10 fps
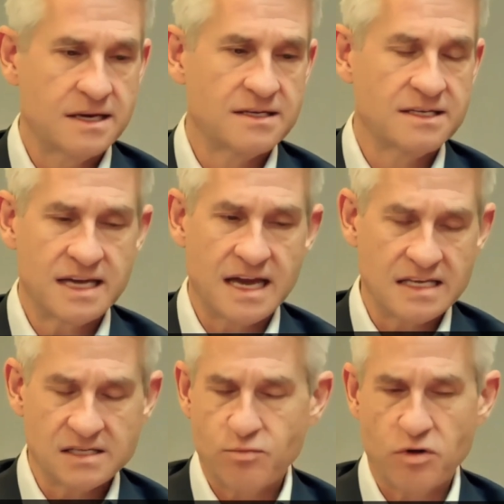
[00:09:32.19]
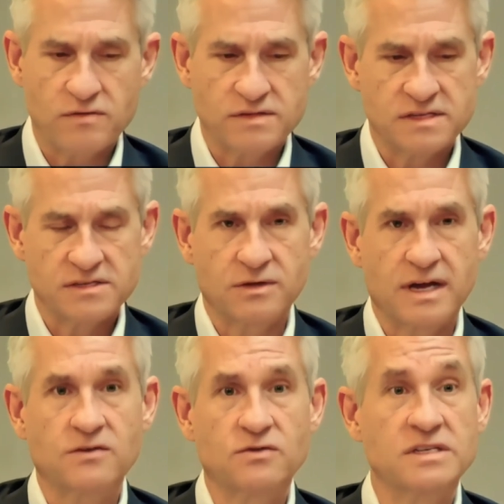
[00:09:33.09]
states, provinces, or
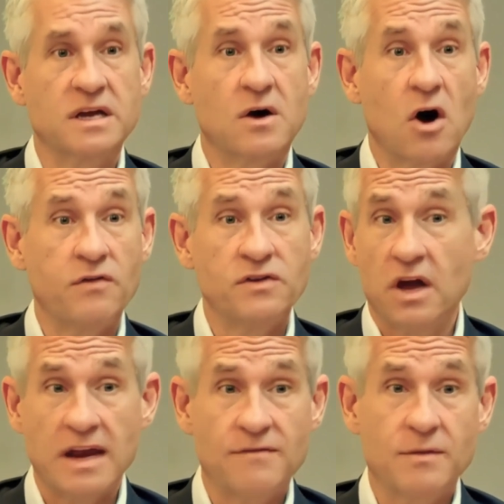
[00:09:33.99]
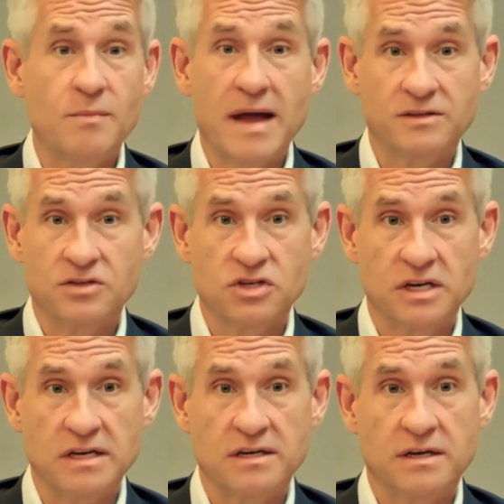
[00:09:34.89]
countries often don't have the balance
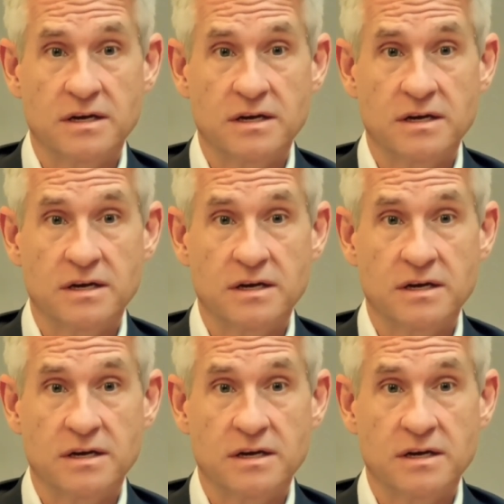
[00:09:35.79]
sheet